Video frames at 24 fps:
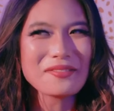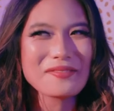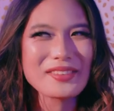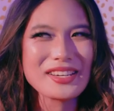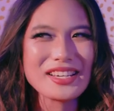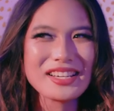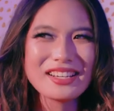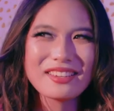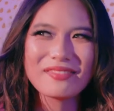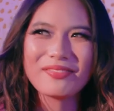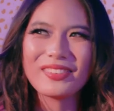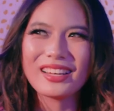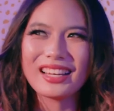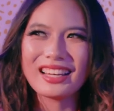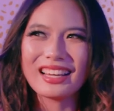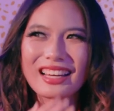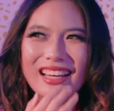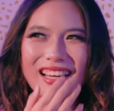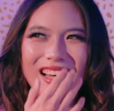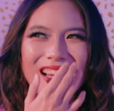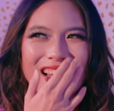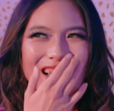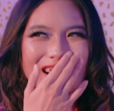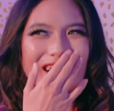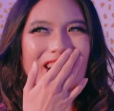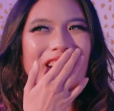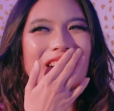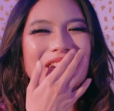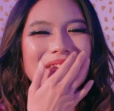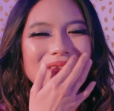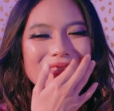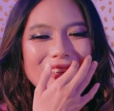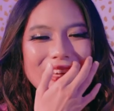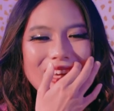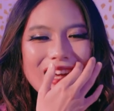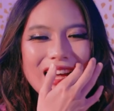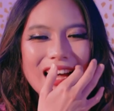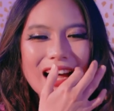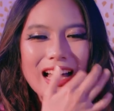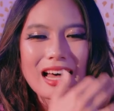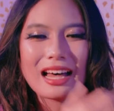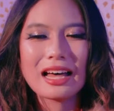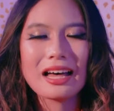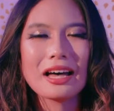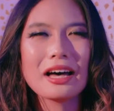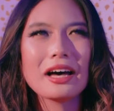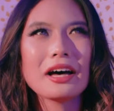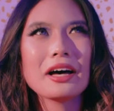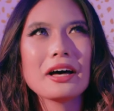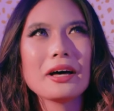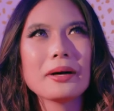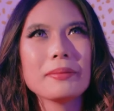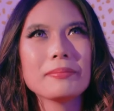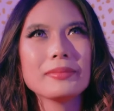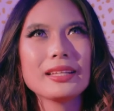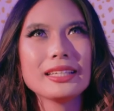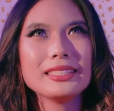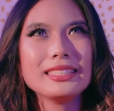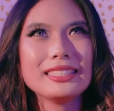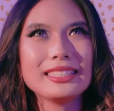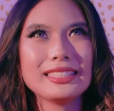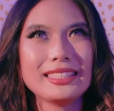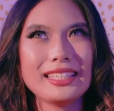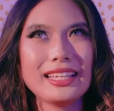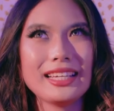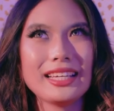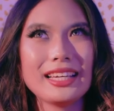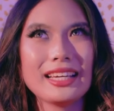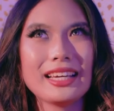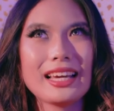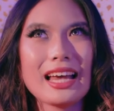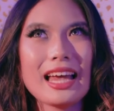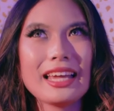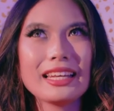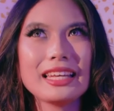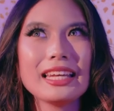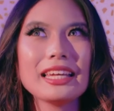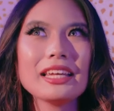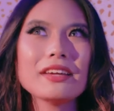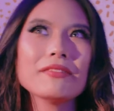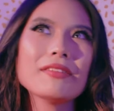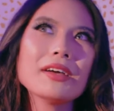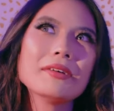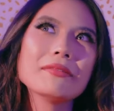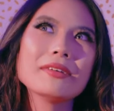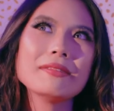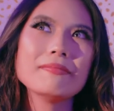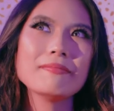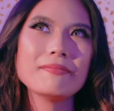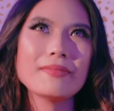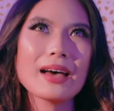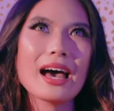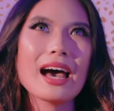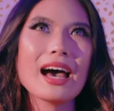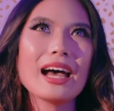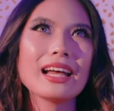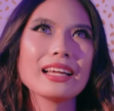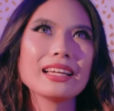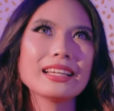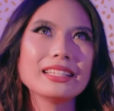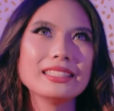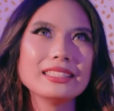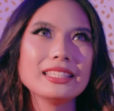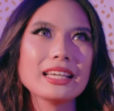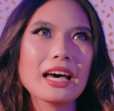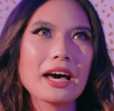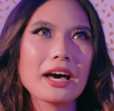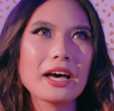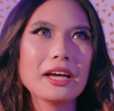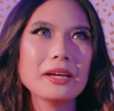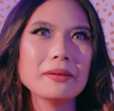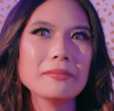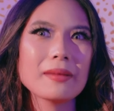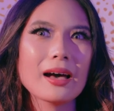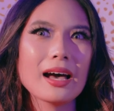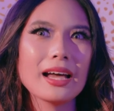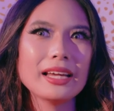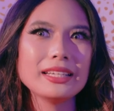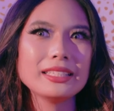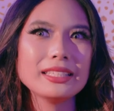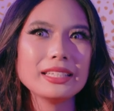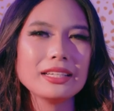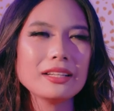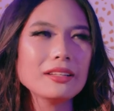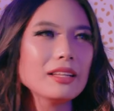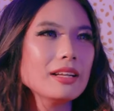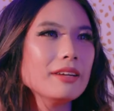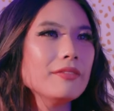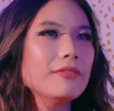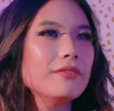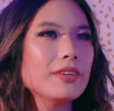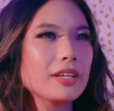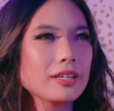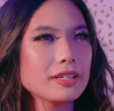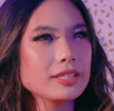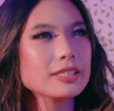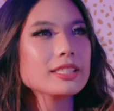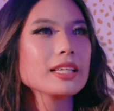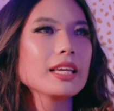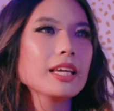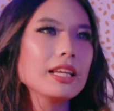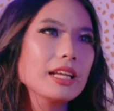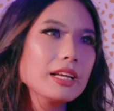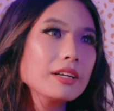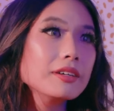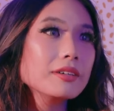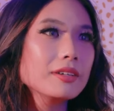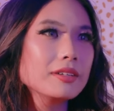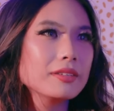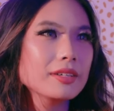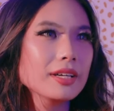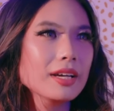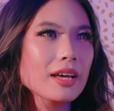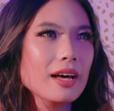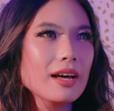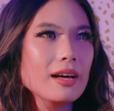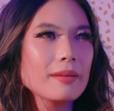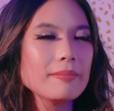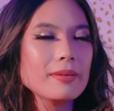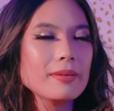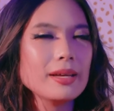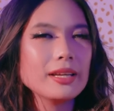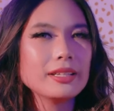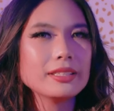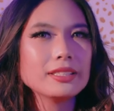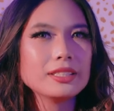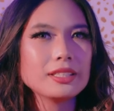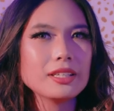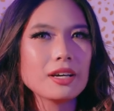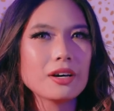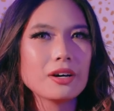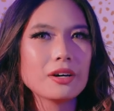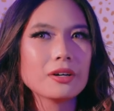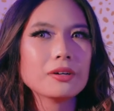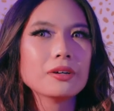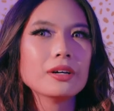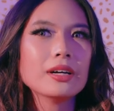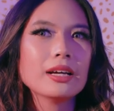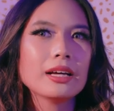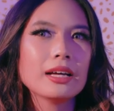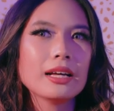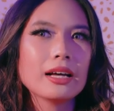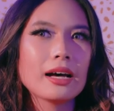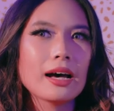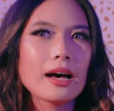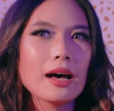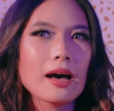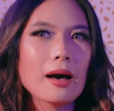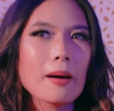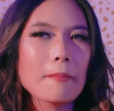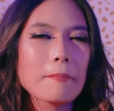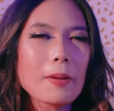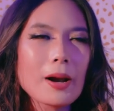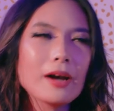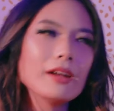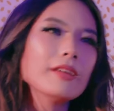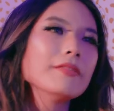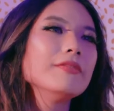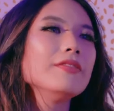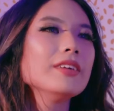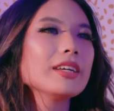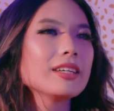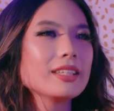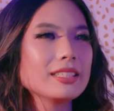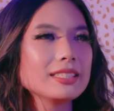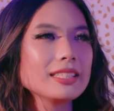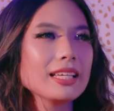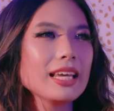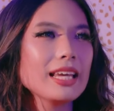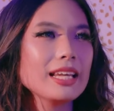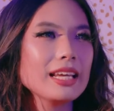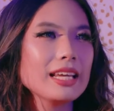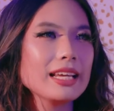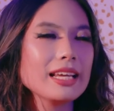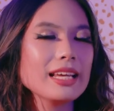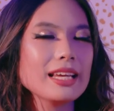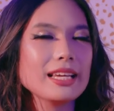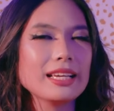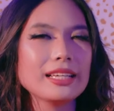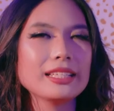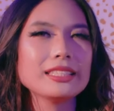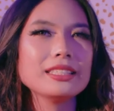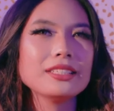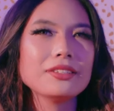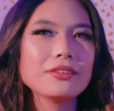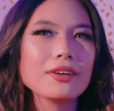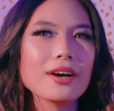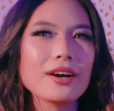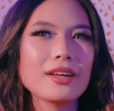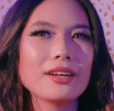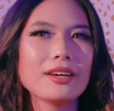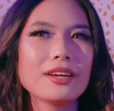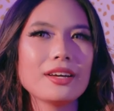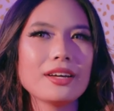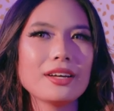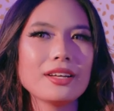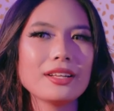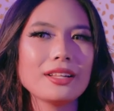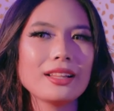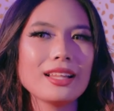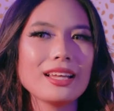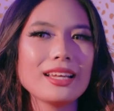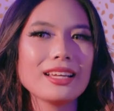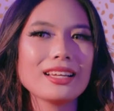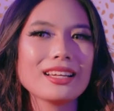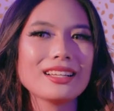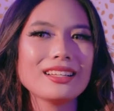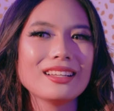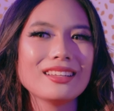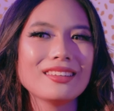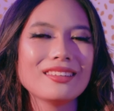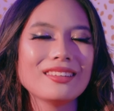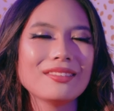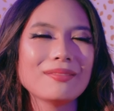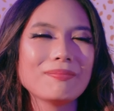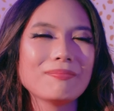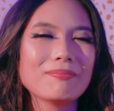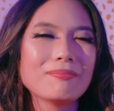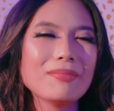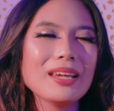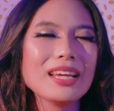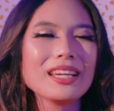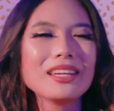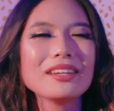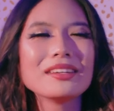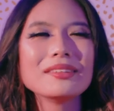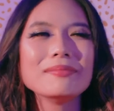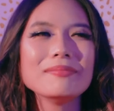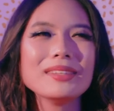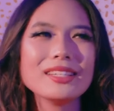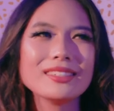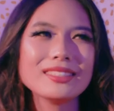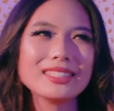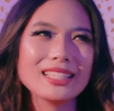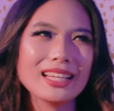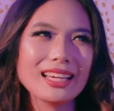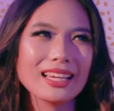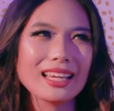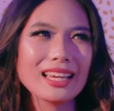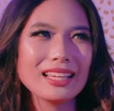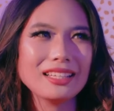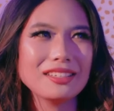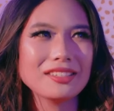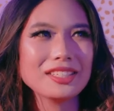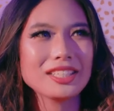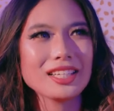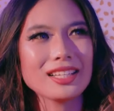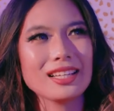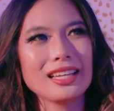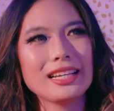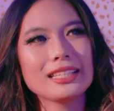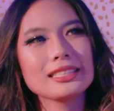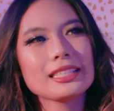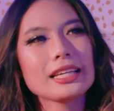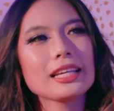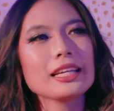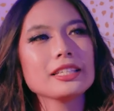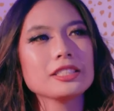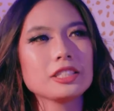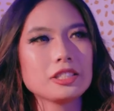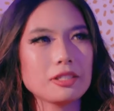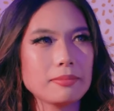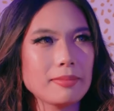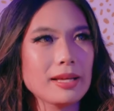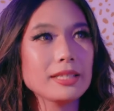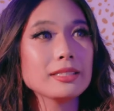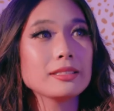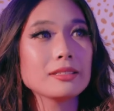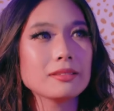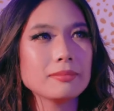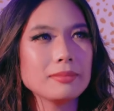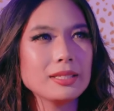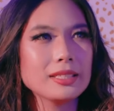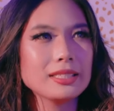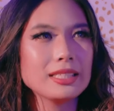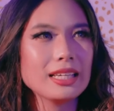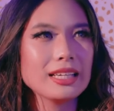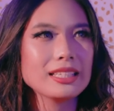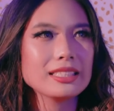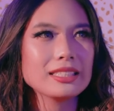weird, but let's see. I think if I went back in time, I did a lot of figure skating growing up, and so part of figure skating is you gotta like pick your music, and usually it's like instrumental music.